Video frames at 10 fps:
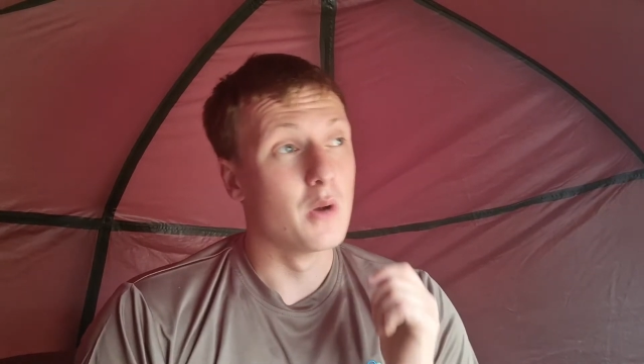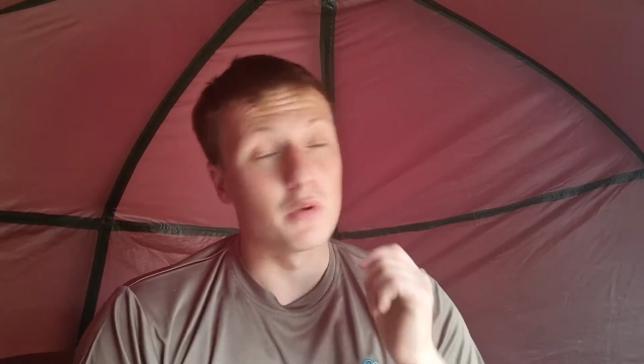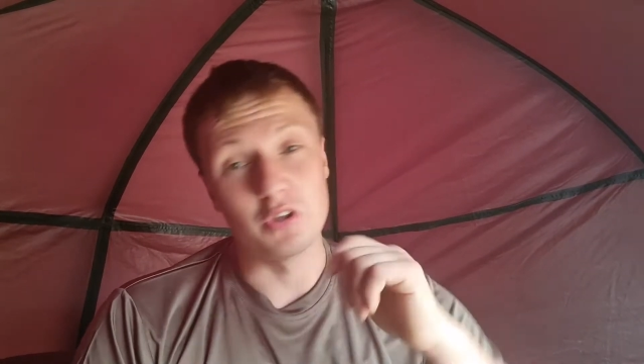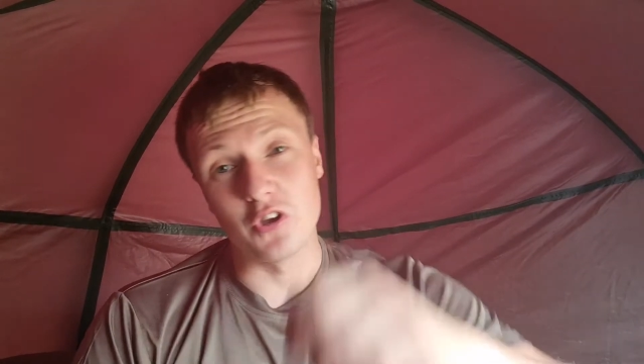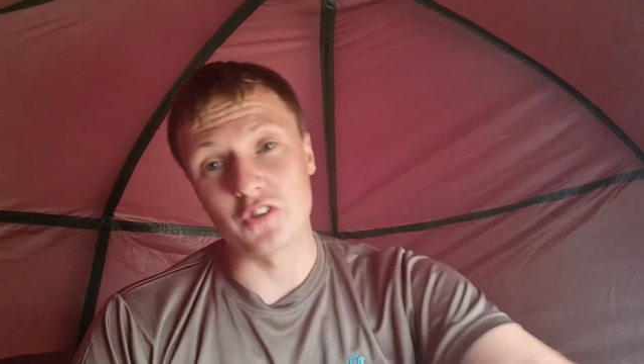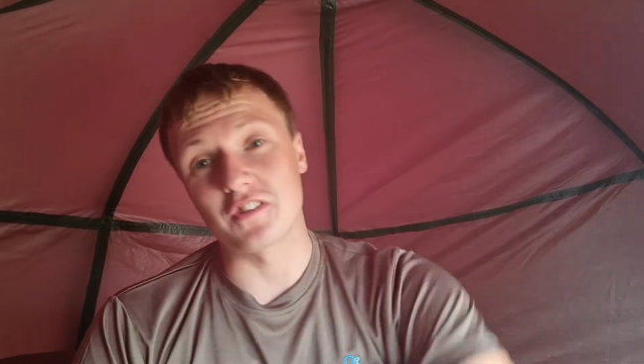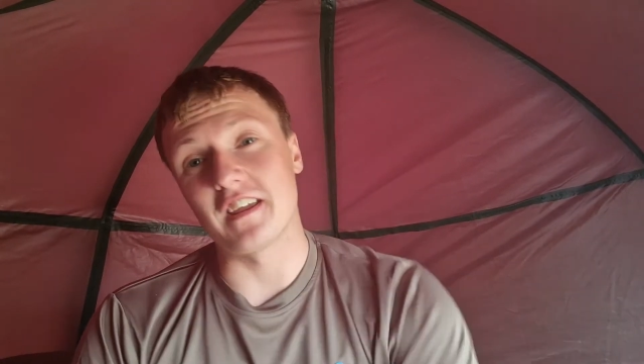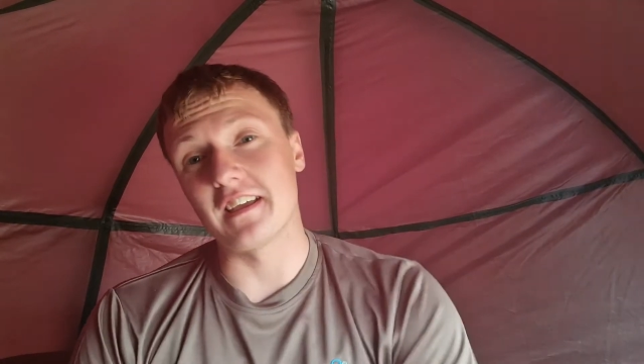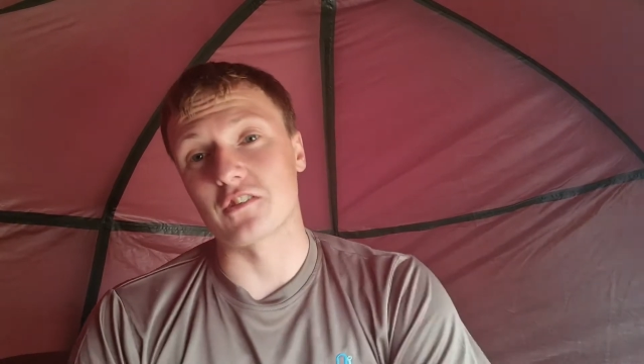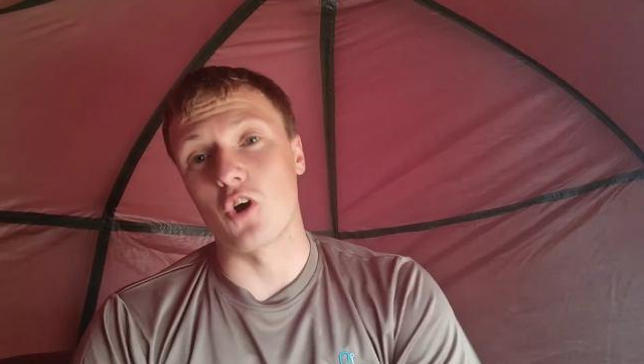We're here
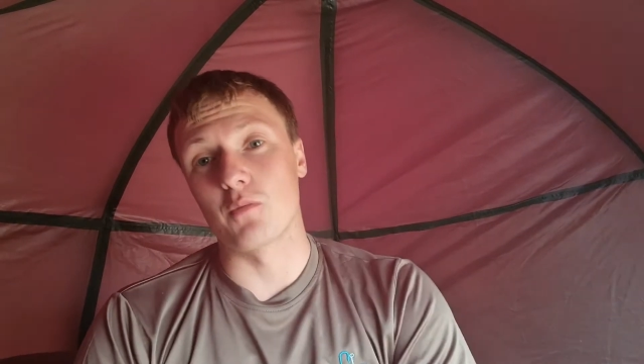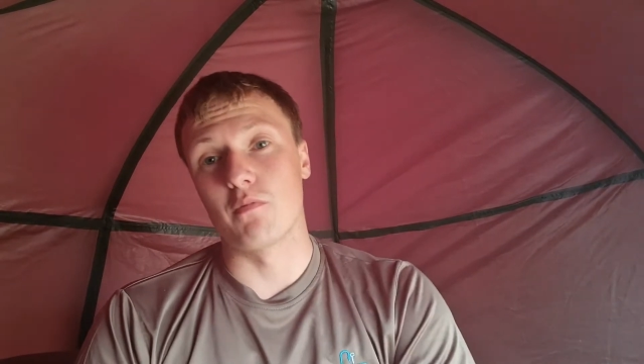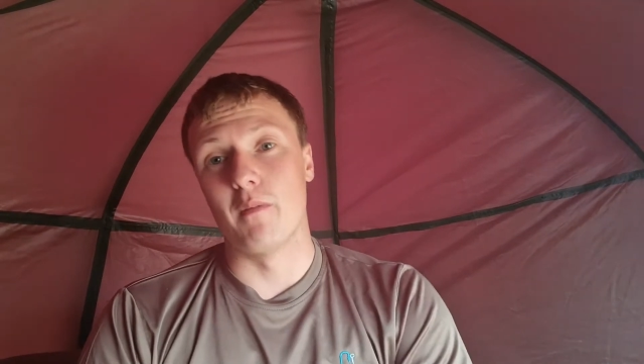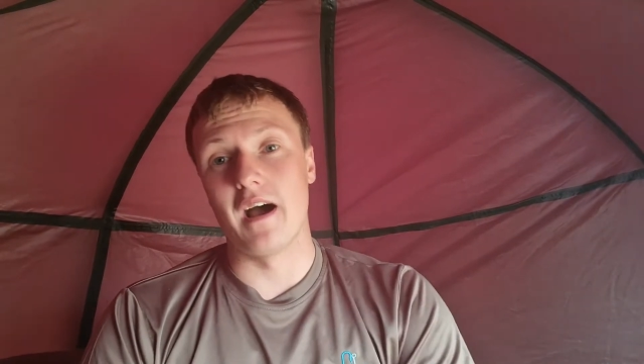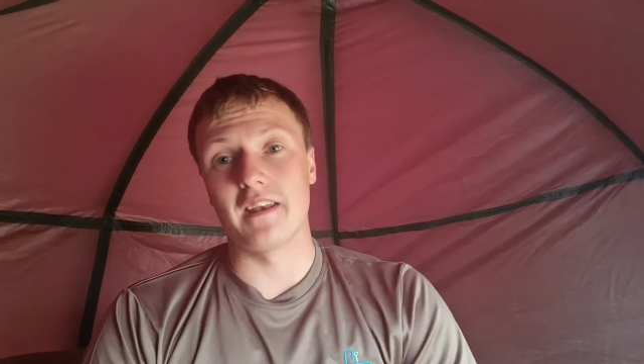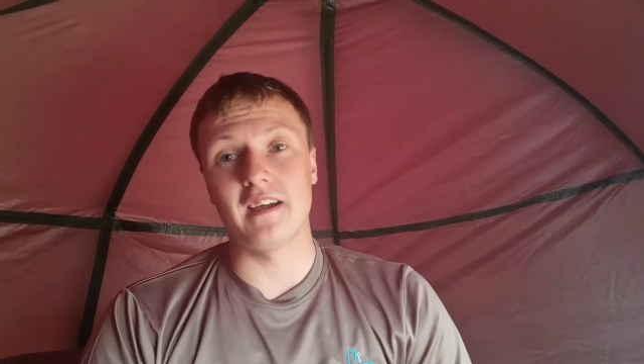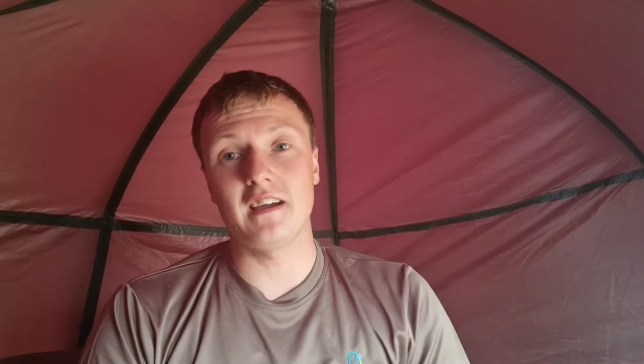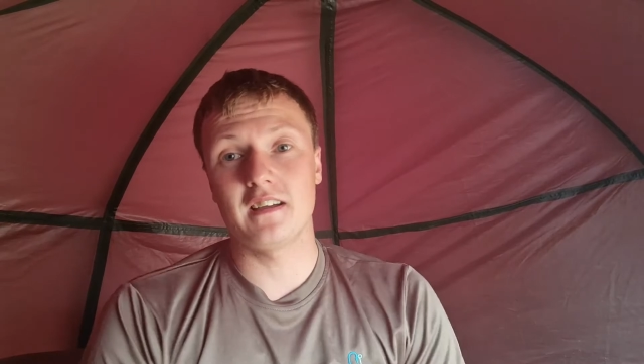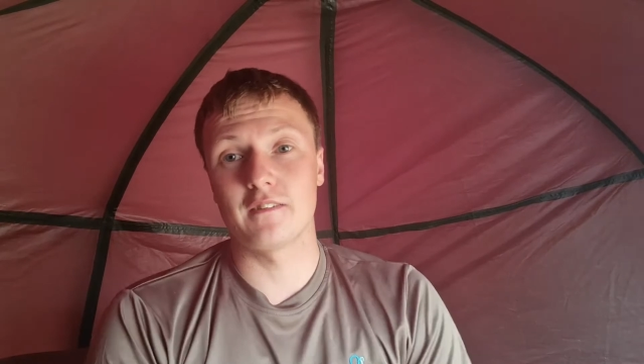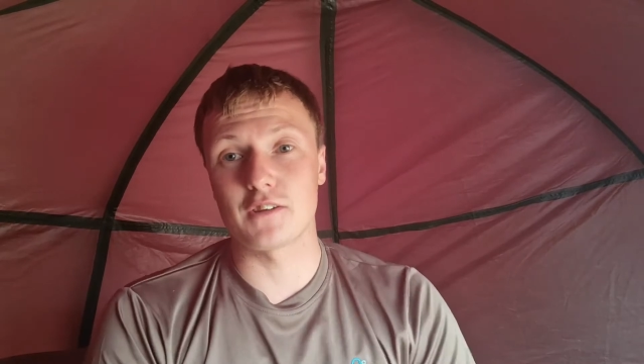today at Todber
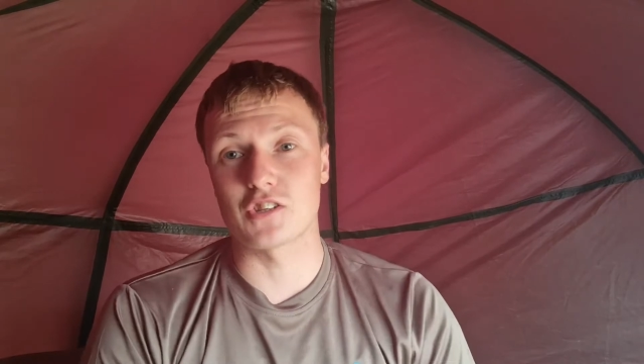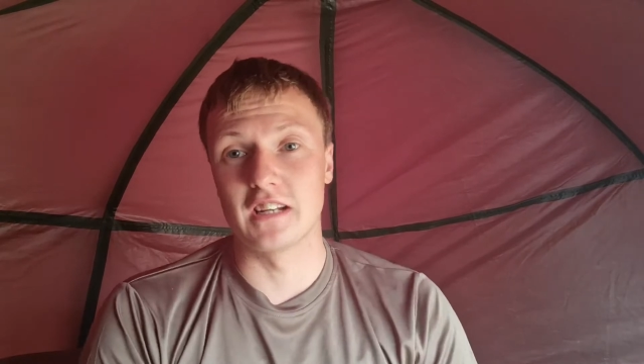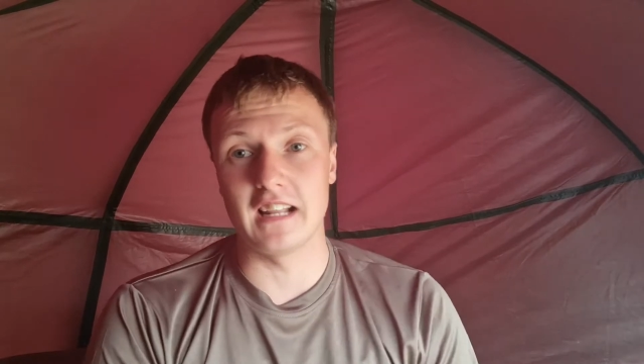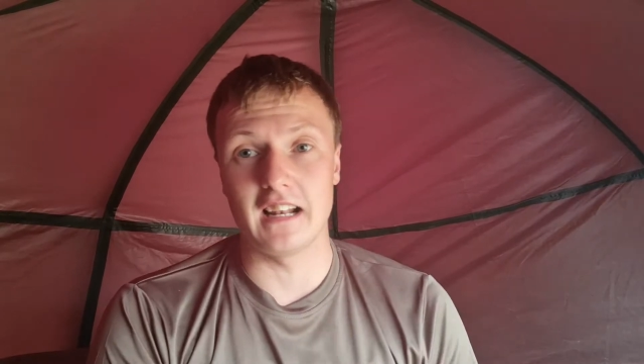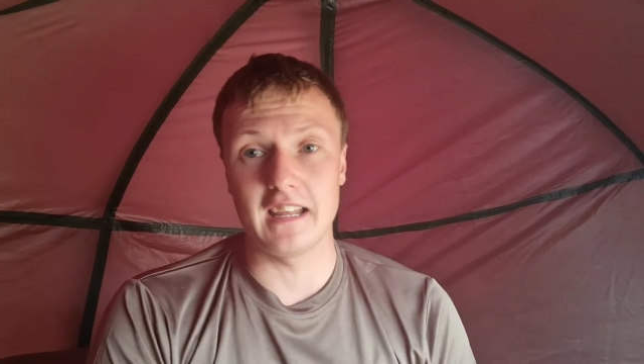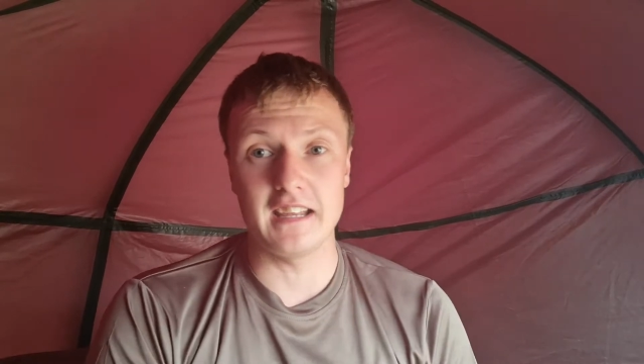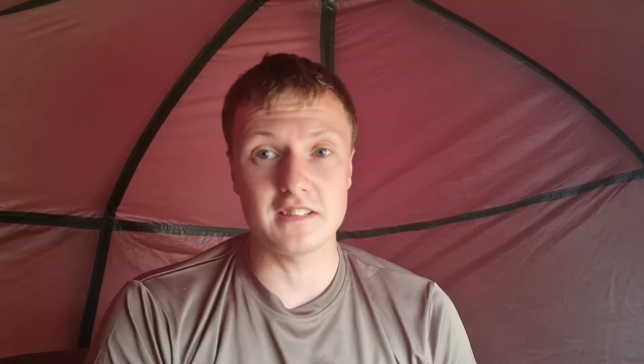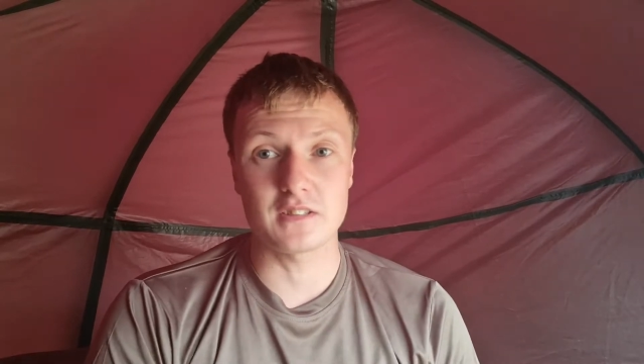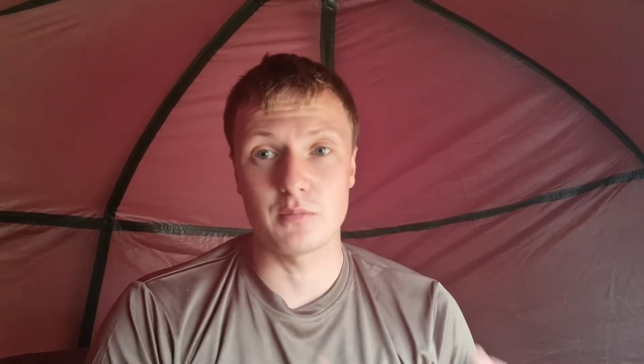Manor, fishing Little Haze.